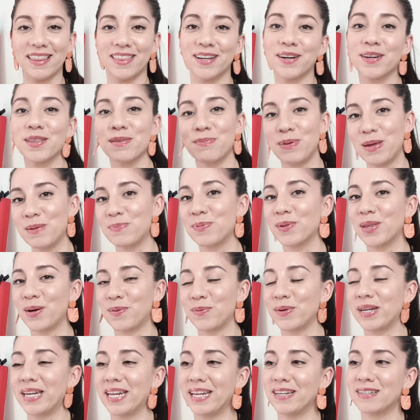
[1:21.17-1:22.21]
They're the people that
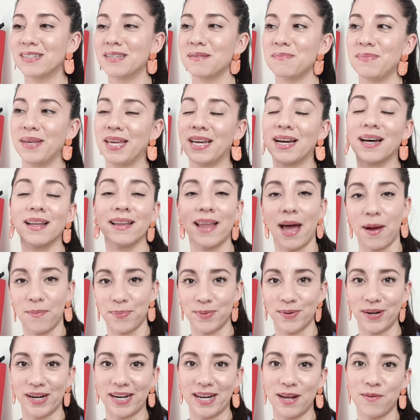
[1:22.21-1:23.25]
we need to be
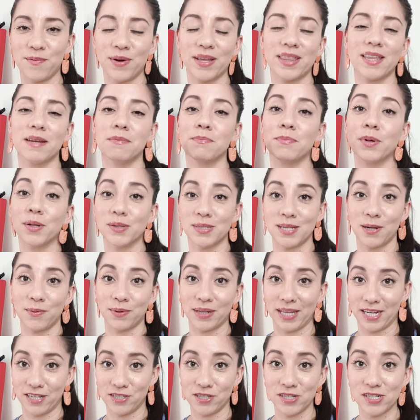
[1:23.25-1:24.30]
collaborating with and building
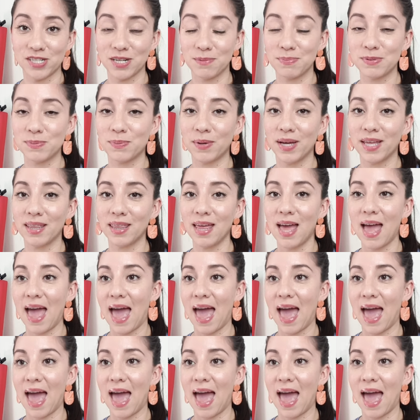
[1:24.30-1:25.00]
relationships with.